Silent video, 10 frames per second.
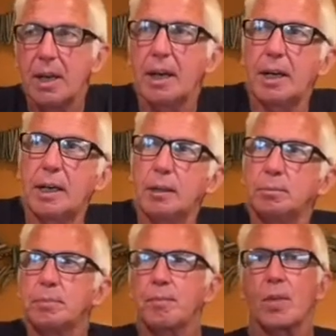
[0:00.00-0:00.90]

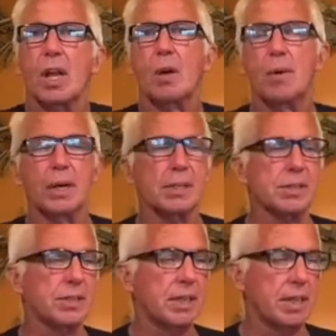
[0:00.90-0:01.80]
I want to
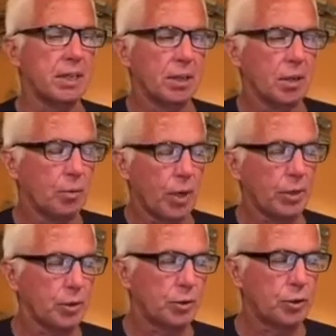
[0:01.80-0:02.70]
see what
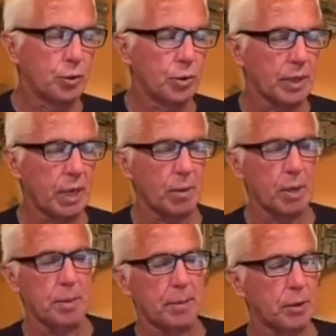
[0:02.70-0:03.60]
you're doing. I want
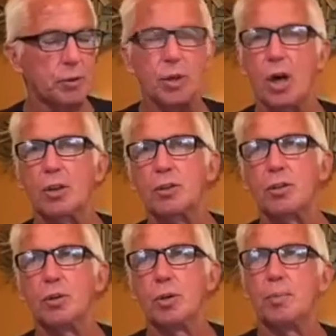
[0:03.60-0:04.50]
to be able to talk to
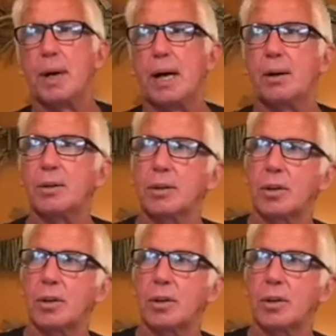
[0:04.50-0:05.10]
you about,